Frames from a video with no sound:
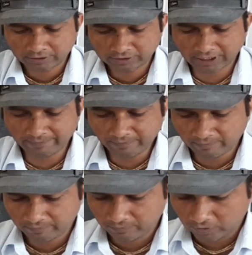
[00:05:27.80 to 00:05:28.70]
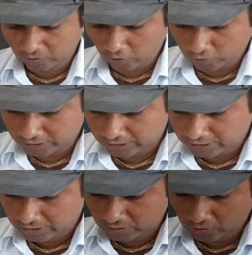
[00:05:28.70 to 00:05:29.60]
some
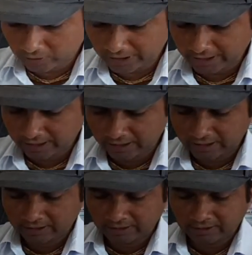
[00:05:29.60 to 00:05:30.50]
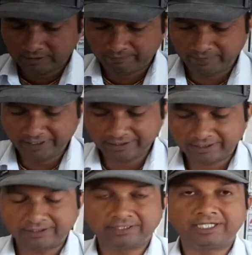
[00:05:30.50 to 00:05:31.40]
growth. Okay,
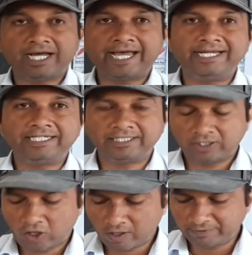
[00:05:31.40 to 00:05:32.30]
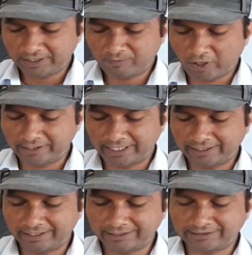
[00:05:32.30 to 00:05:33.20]
means the height of the boys
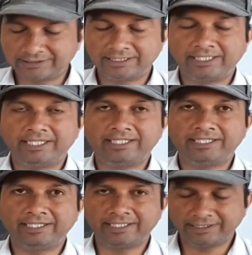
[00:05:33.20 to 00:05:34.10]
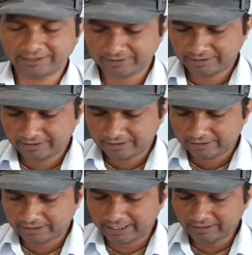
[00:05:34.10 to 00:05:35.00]
and girls increases.
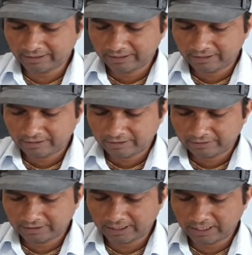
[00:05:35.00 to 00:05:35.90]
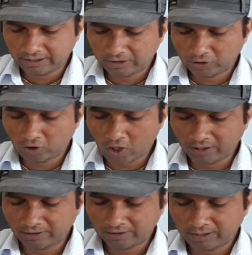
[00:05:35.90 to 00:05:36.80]
Then the
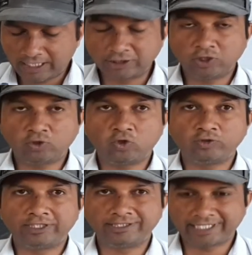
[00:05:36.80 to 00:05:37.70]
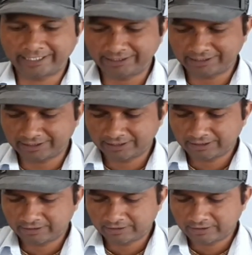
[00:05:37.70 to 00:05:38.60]
dog also grows in size
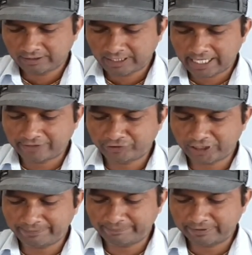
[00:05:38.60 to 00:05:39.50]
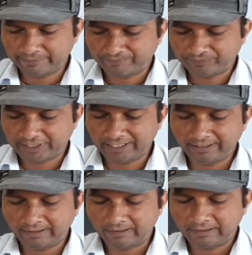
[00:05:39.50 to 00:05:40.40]
and shape.
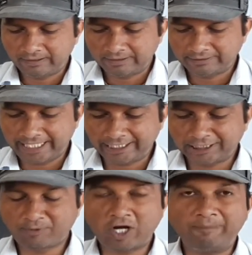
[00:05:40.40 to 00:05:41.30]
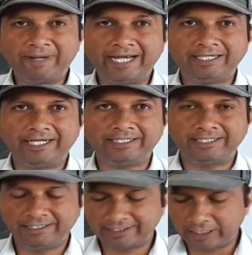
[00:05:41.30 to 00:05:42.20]
Then that small
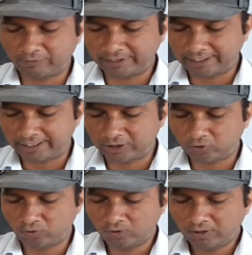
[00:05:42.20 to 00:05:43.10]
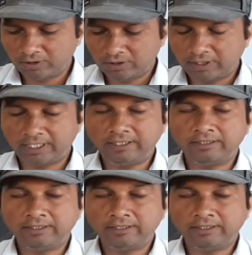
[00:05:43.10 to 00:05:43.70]
plantlet is converted into a